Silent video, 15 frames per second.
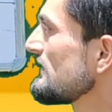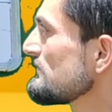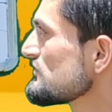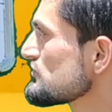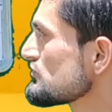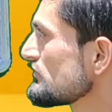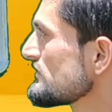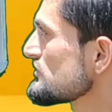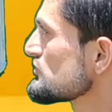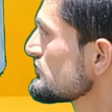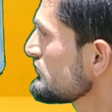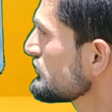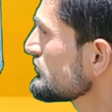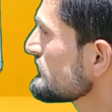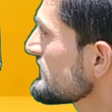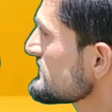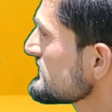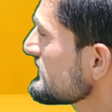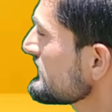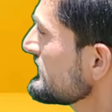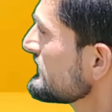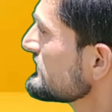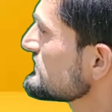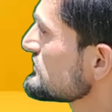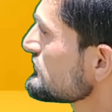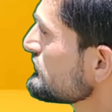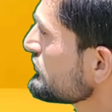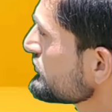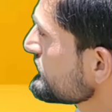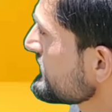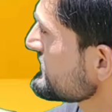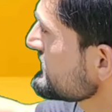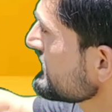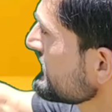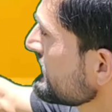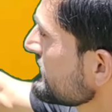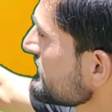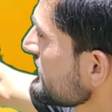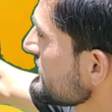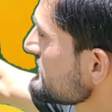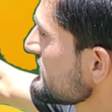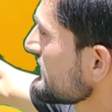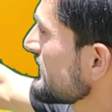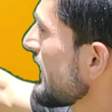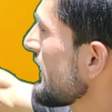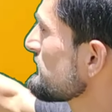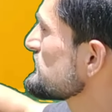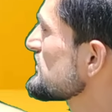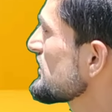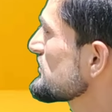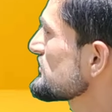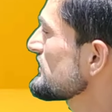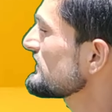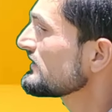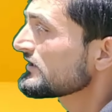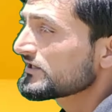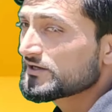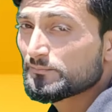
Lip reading: comes to the smooth muscle, there is the gap junction,